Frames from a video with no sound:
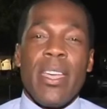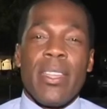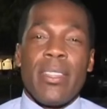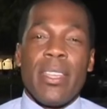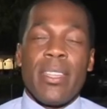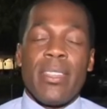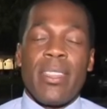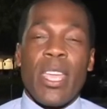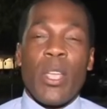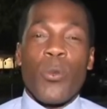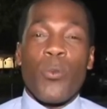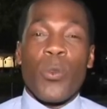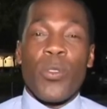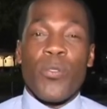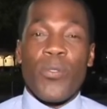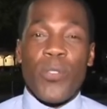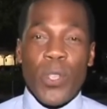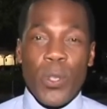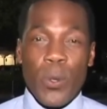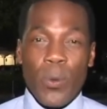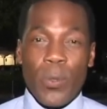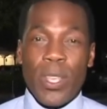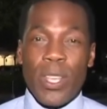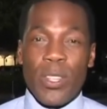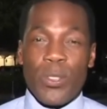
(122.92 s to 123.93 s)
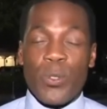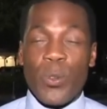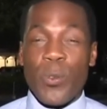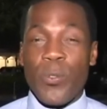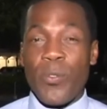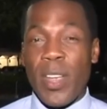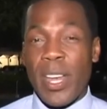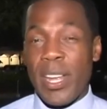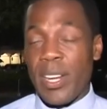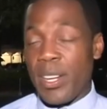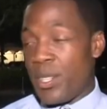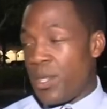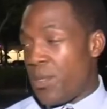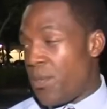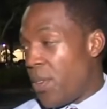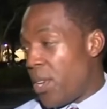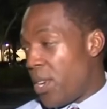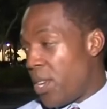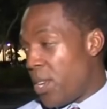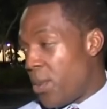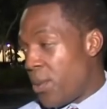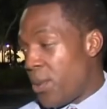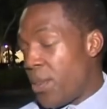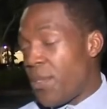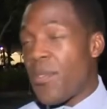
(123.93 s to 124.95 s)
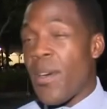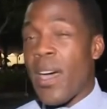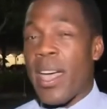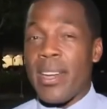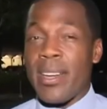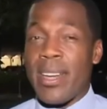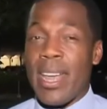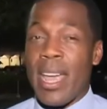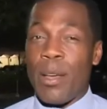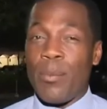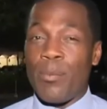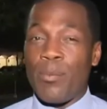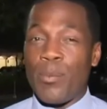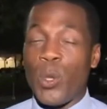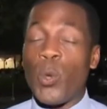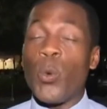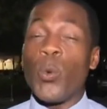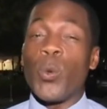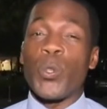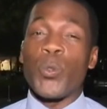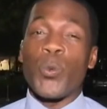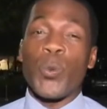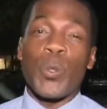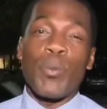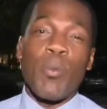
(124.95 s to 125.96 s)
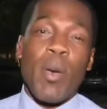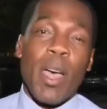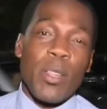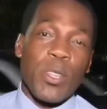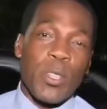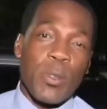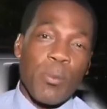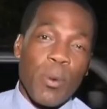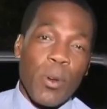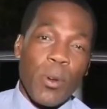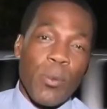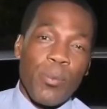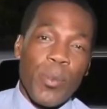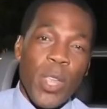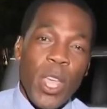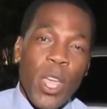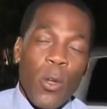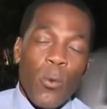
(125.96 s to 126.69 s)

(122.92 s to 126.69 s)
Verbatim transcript: that they review the surveillance video to find out who is responsible.